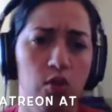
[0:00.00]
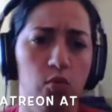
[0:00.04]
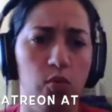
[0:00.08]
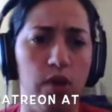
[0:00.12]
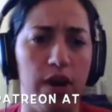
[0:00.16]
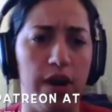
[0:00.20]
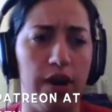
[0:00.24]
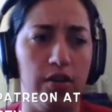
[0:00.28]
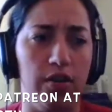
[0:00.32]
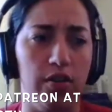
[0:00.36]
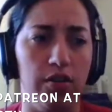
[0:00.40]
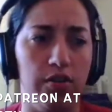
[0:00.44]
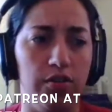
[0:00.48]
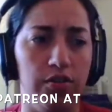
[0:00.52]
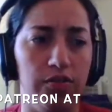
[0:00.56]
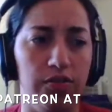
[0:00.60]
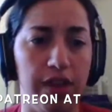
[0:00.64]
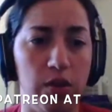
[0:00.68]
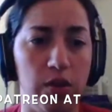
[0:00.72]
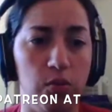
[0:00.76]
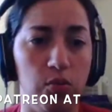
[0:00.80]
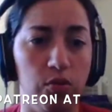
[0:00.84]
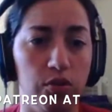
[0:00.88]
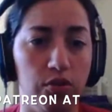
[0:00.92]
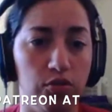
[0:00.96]
where
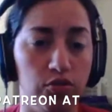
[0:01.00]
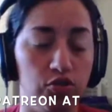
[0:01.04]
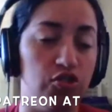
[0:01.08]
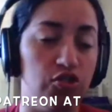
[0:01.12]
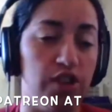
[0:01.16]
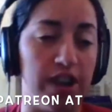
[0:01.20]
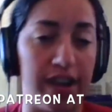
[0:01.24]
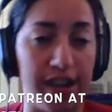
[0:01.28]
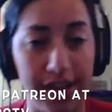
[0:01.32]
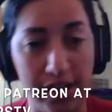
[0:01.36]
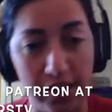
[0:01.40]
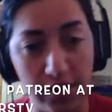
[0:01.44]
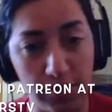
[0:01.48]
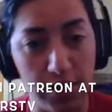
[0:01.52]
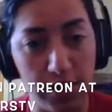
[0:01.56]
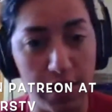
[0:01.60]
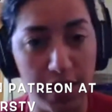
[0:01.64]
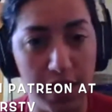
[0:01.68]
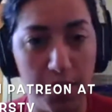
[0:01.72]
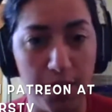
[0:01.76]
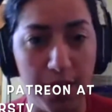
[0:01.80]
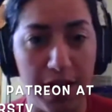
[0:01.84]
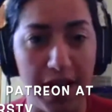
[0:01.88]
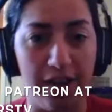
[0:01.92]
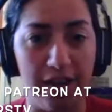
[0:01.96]
they were checking the
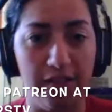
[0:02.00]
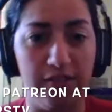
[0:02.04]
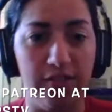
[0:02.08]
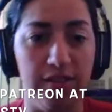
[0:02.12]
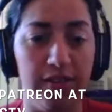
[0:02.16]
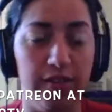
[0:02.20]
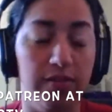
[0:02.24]
running backs.